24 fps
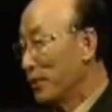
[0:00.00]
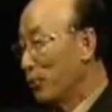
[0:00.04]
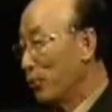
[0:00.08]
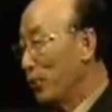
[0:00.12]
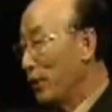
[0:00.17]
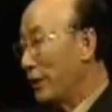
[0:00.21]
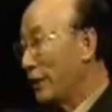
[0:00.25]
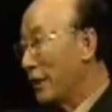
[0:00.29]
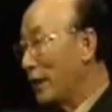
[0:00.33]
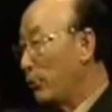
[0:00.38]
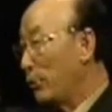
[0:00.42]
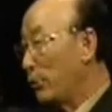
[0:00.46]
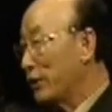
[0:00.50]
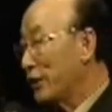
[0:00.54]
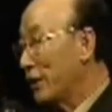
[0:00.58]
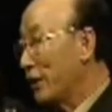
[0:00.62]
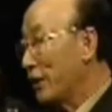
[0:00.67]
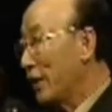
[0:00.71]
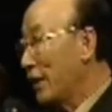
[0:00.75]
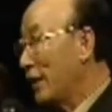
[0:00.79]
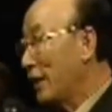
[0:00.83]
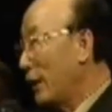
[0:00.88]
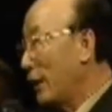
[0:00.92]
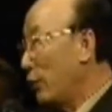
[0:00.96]
When I was
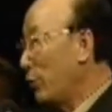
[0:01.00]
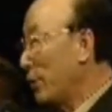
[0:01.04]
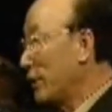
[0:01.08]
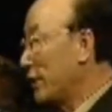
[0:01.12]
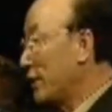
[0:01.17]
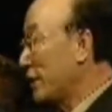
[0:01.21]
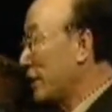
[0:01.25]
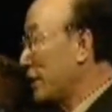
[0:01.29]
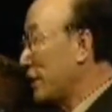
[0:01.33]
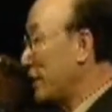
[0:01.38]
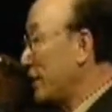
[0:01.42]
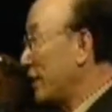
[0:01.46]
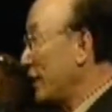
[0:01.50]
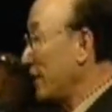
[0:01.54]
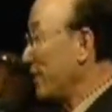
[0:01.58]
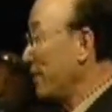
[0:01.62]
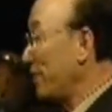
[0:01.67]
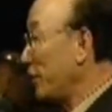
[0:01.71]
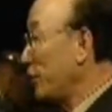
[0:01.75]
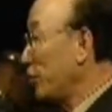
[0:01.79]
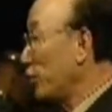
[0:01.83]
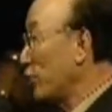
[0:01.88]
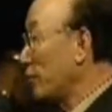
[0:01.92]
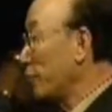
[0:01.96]
young, I was seeing
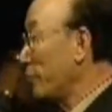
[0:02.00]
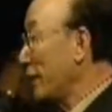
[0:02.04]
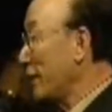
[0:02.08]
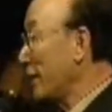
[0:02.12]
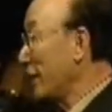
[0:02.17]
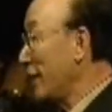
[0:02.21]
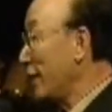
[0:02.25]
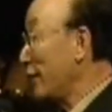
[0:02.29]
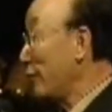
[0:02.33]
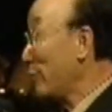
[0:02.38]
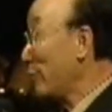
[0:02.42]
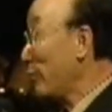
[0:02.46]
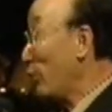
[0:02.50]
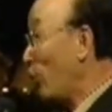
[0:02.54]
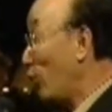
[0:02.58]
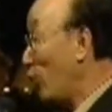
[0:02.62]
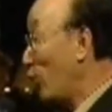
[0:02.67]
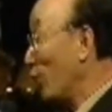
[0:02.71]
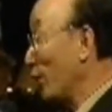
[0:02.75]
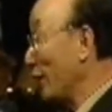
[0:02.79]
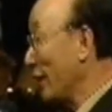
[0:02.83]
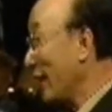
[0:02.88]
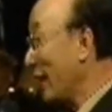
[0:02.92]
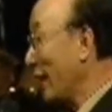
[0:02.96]
vision, but now I'm
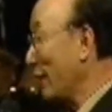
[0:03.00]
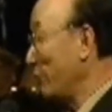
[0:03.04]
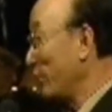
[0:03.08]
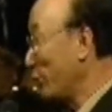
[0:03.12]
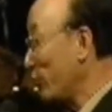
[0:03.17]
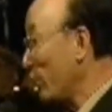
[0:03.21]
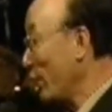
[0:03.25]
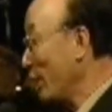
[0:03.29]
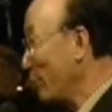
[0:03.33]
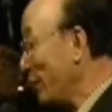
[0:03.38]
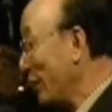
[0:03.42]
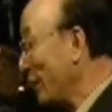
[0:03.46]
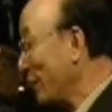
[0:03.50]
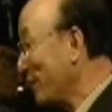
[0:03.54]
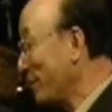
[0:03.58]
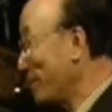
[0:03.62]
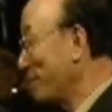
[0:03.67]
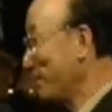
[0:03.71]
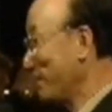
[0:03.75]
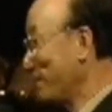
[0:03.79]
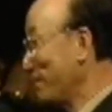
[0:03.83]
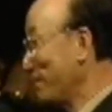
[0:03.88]
old, and I'm dreaming.